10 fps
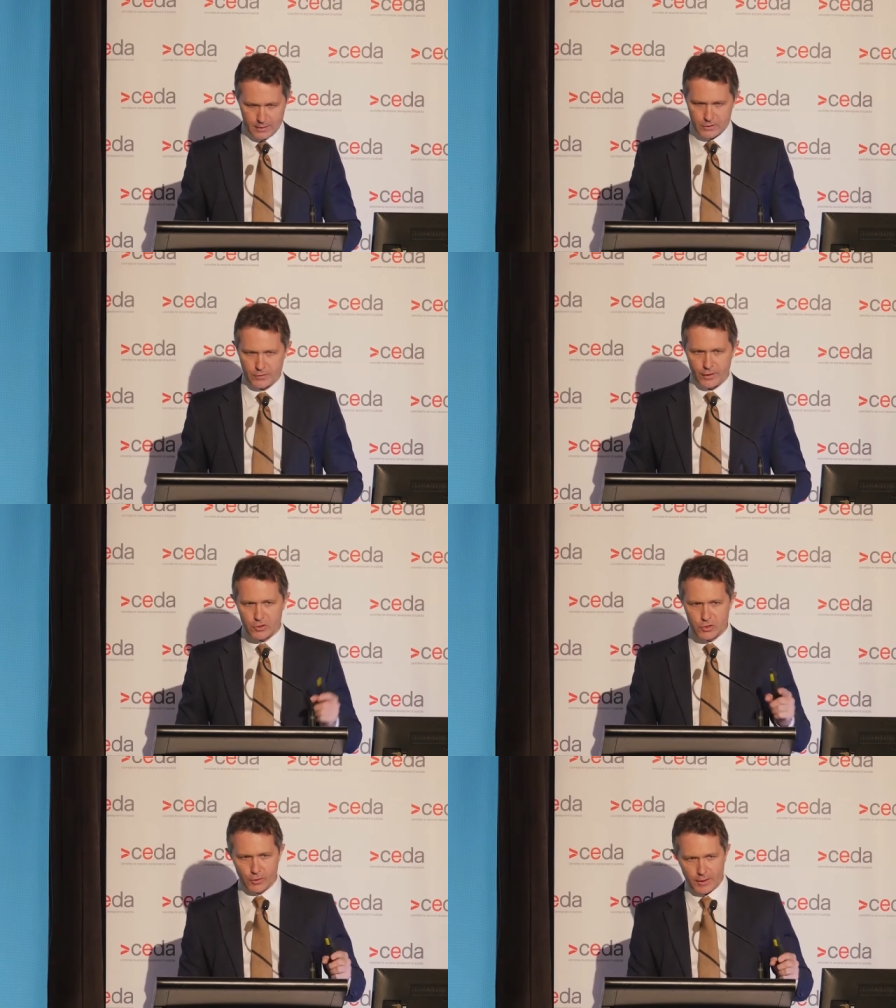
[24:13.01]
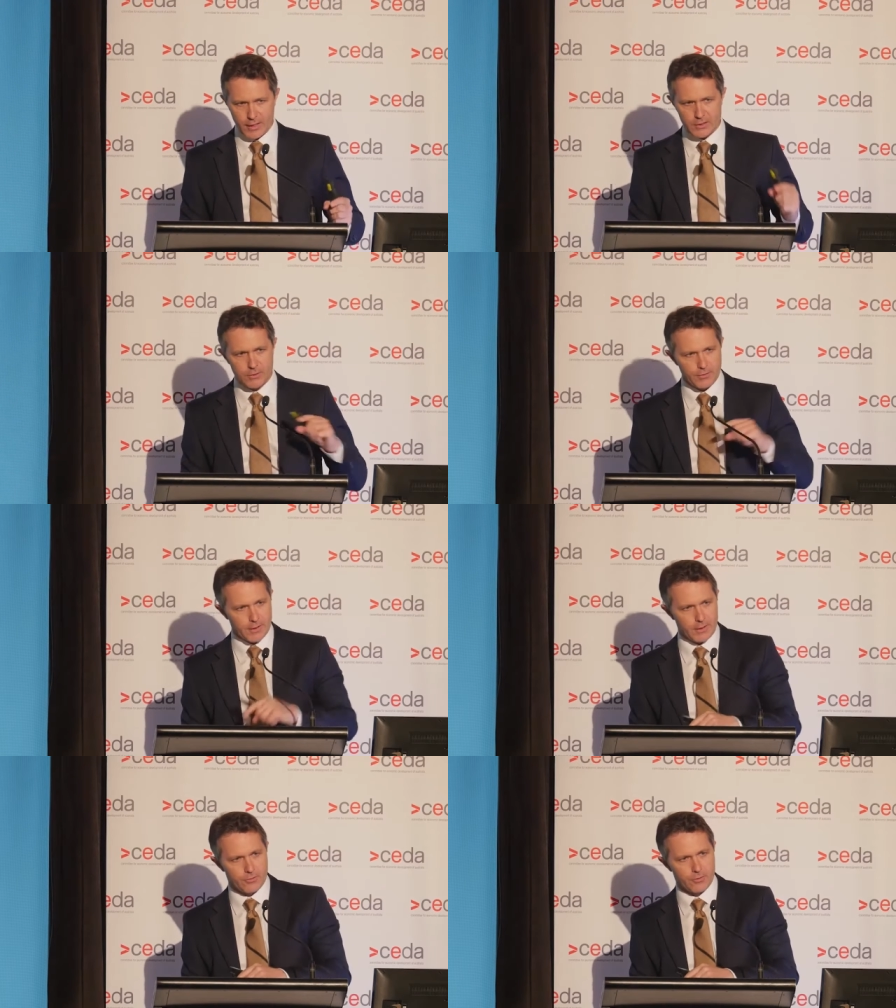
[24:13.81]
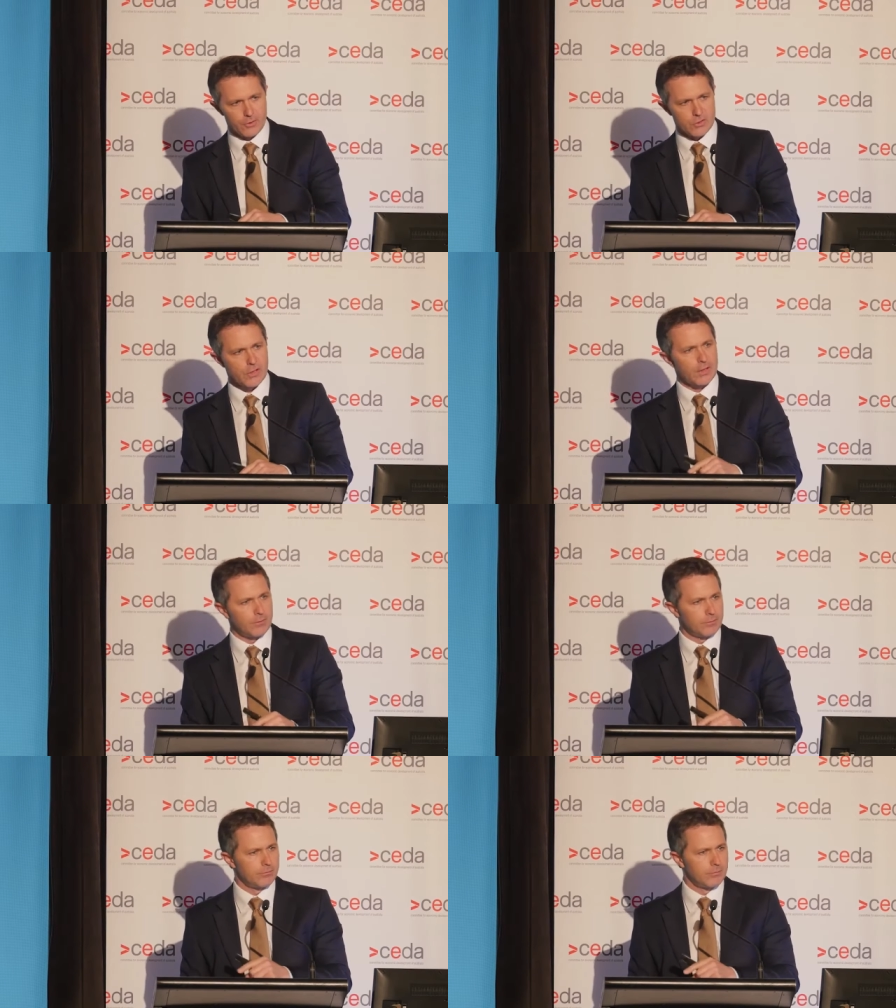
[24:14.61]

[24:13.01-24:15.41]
So those sort of cuts, if they get through the Senate,